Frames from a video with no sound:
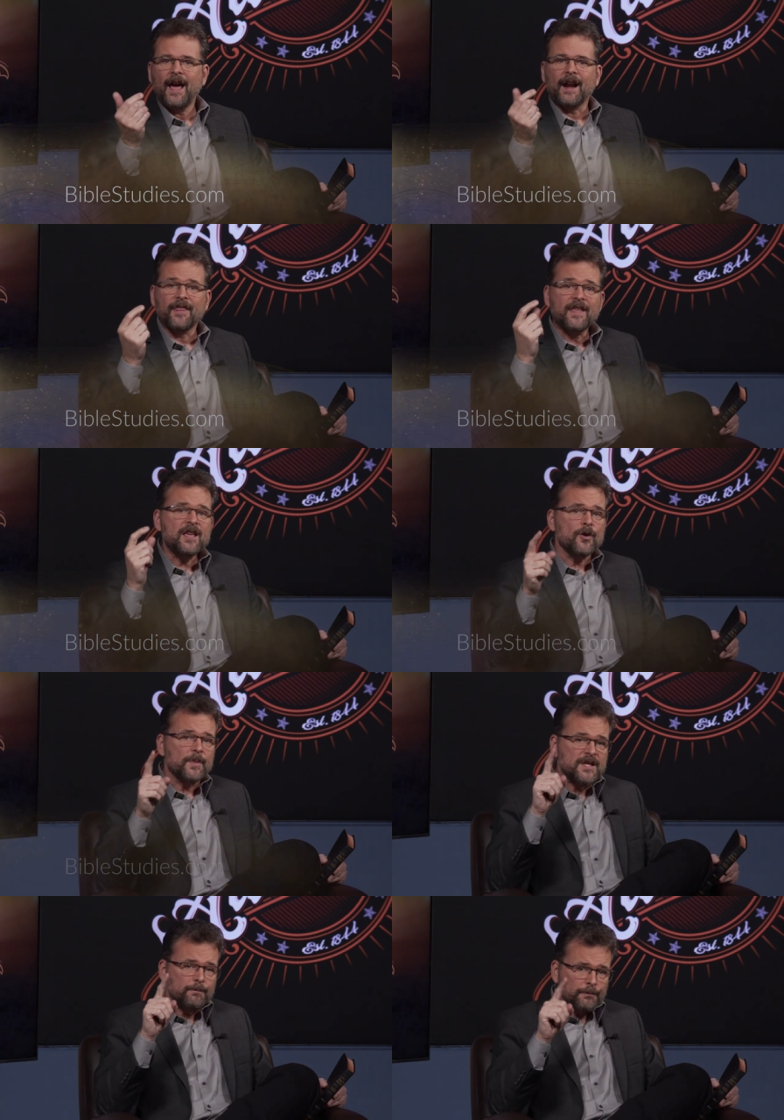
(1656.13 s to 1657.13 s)
and I think you'll
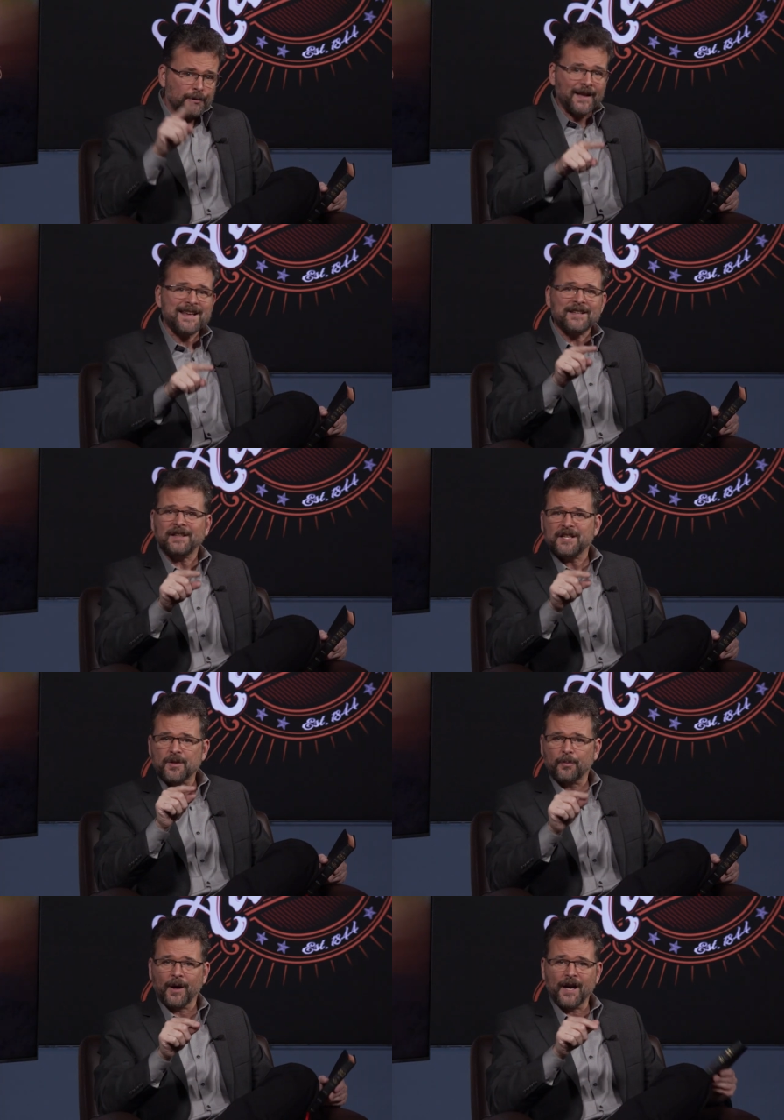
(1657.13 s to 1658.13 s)
be pleasantly
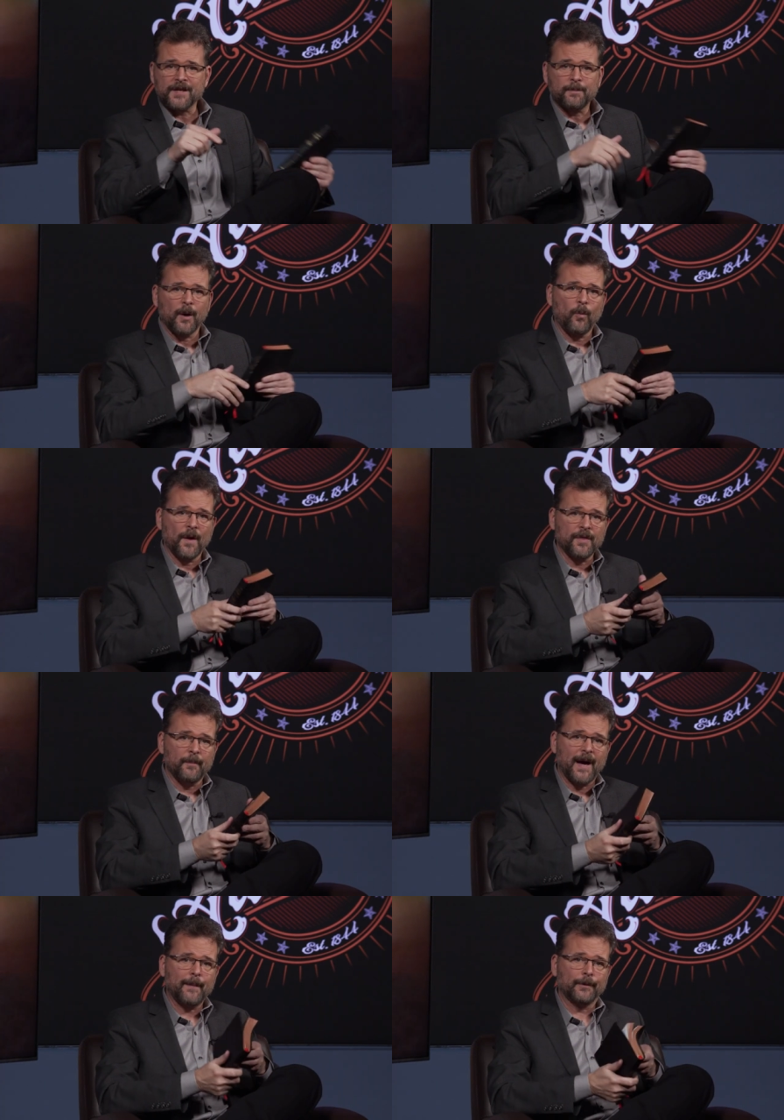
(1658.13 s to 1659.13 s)
surprised by what the
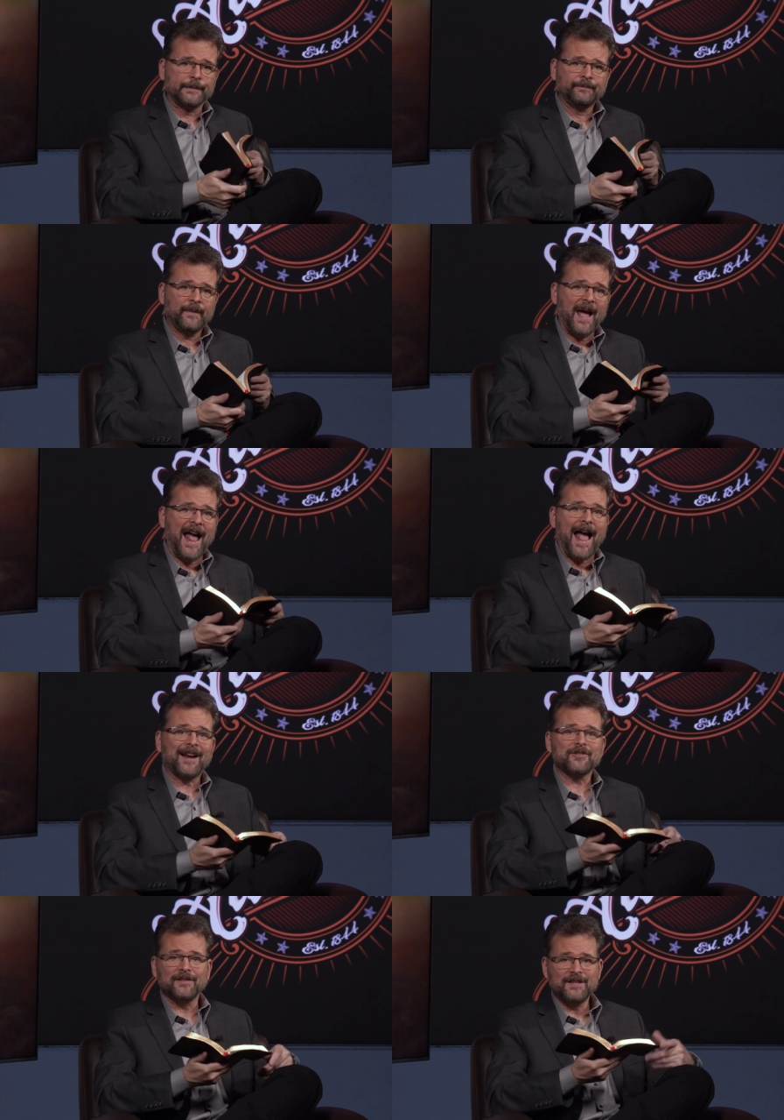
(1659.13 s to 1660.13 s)
Bible
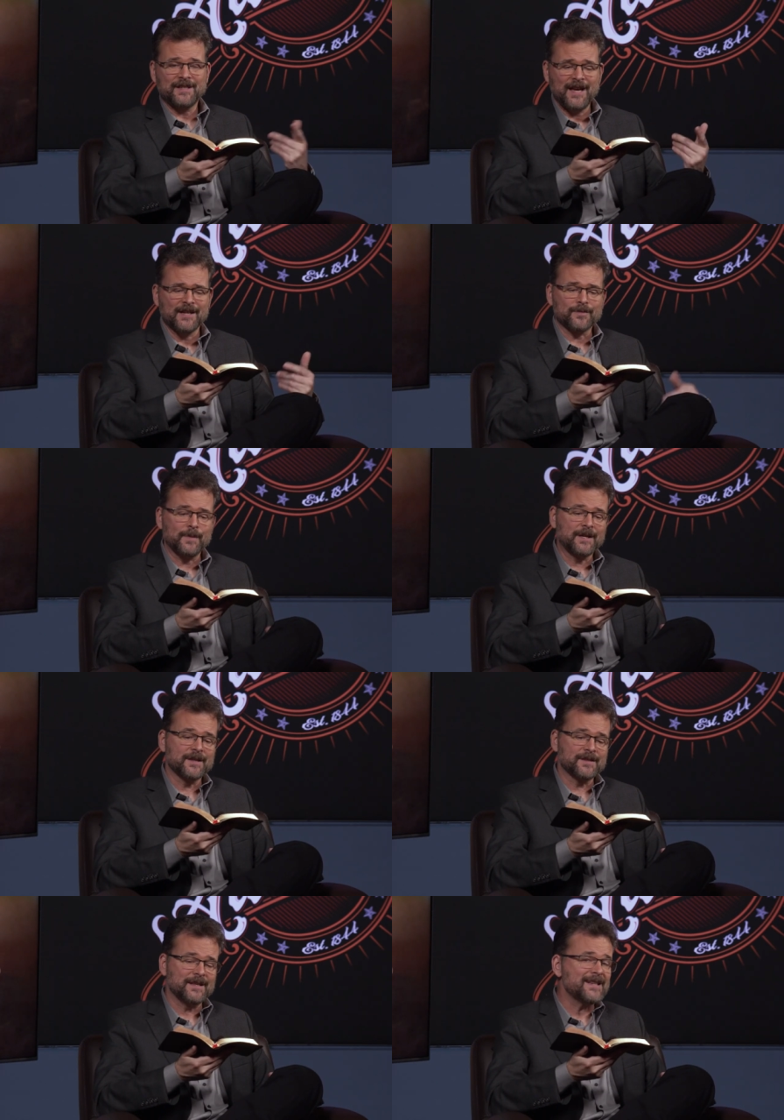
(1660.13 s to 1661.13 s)
actually says
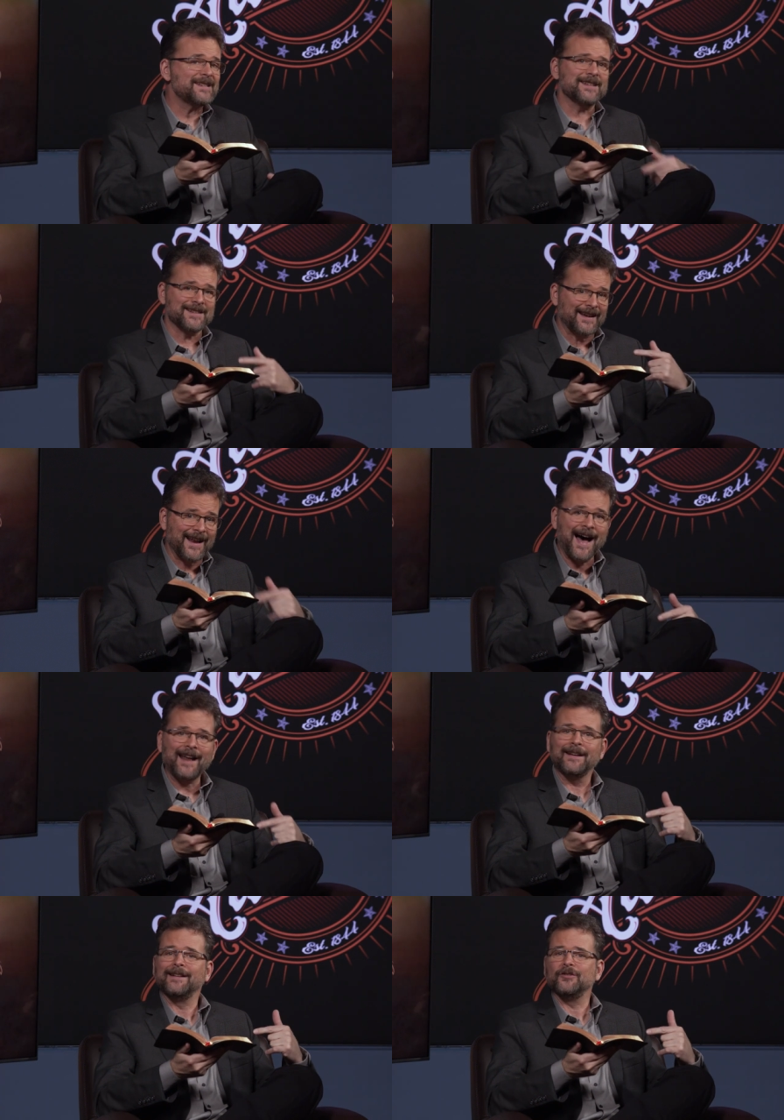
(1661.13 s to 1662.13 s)
because this is
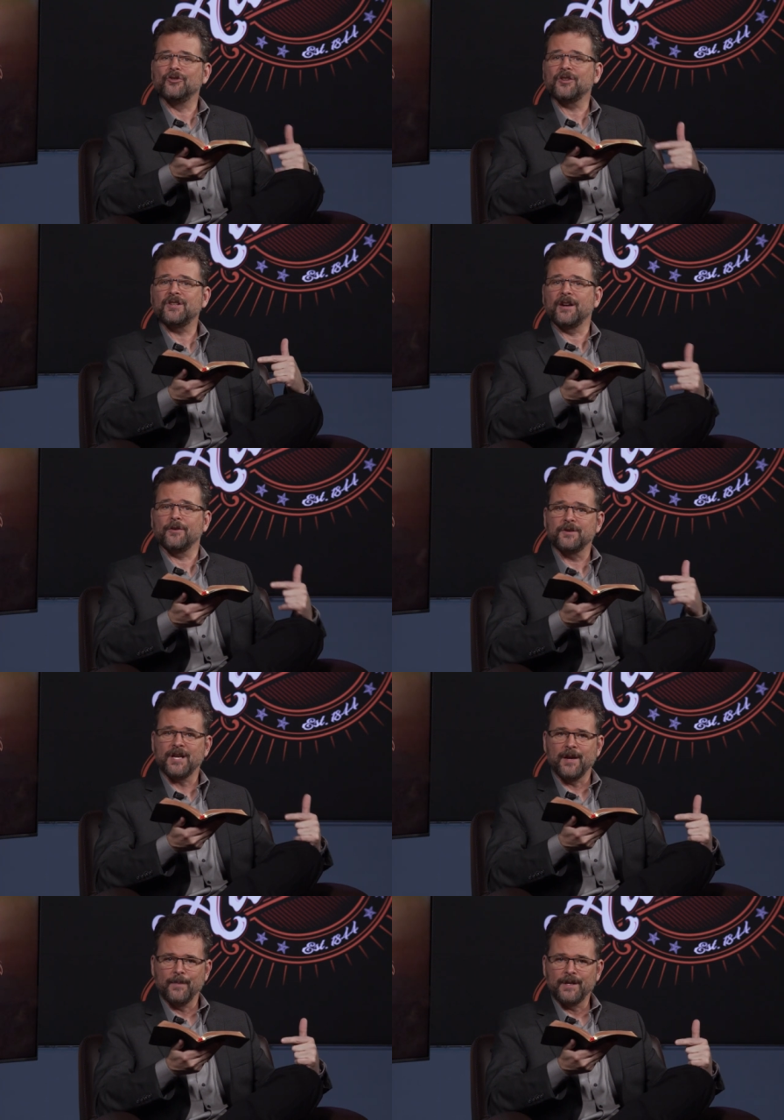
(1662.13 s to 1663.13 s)
not just
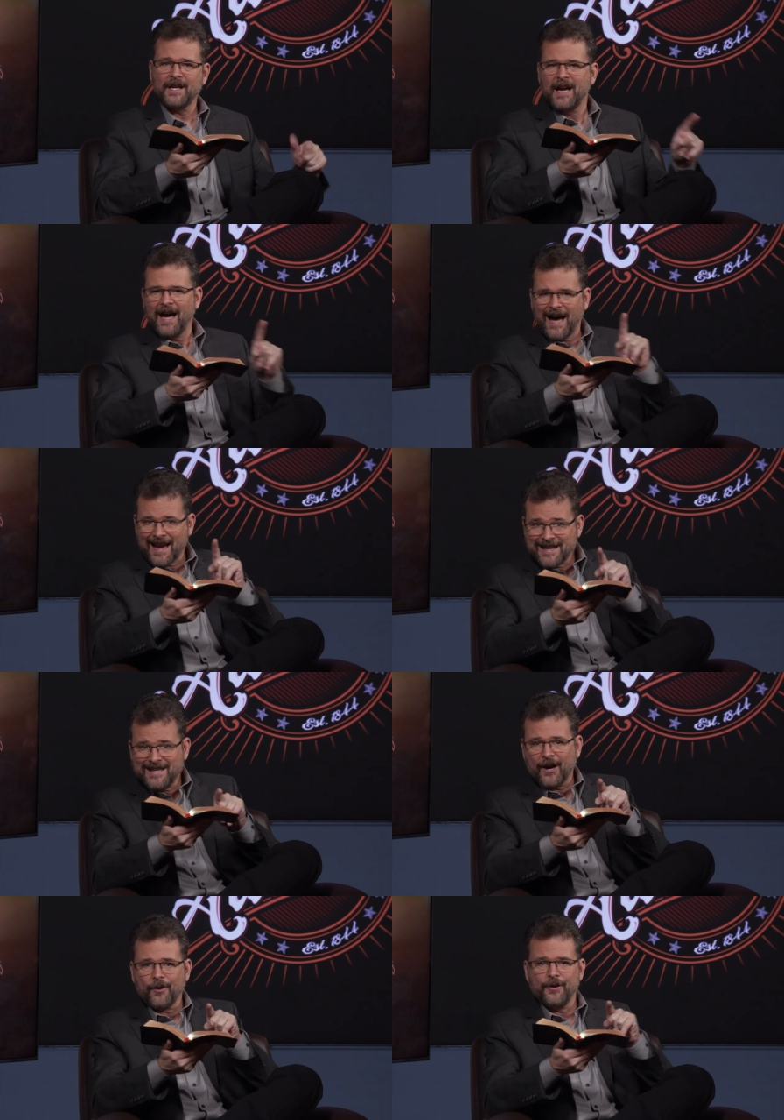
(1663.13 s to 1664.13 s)
entertainment. I
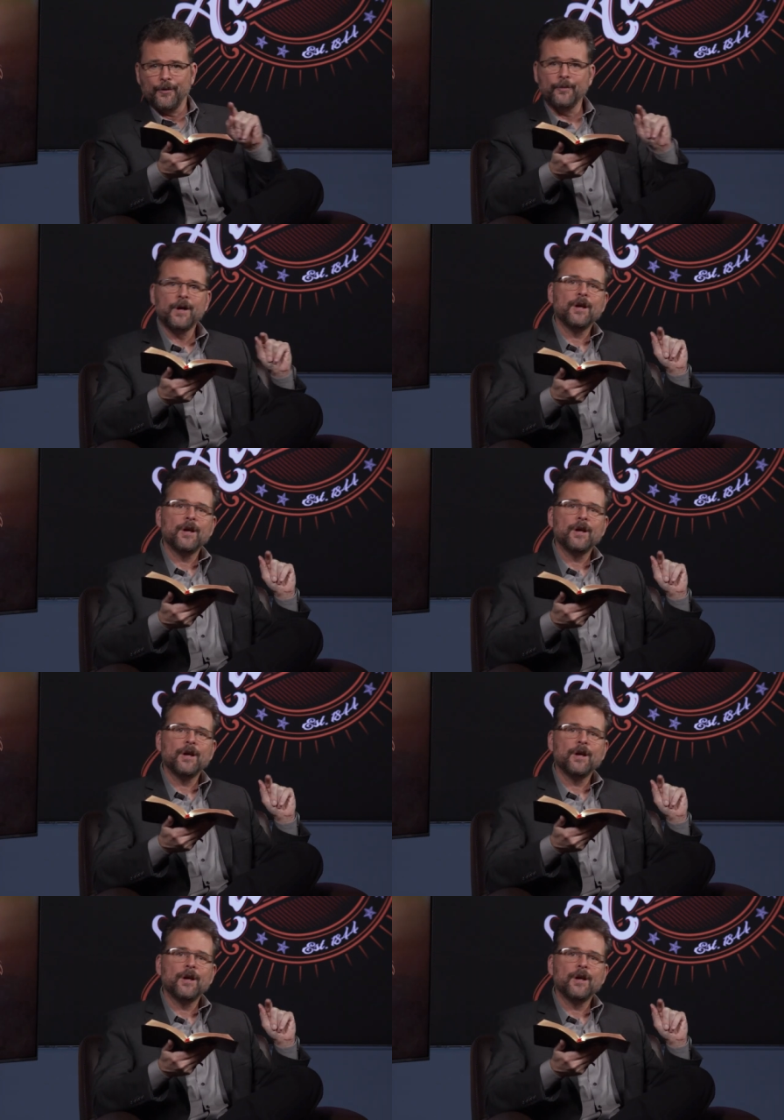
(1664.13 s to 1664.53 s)
dare you.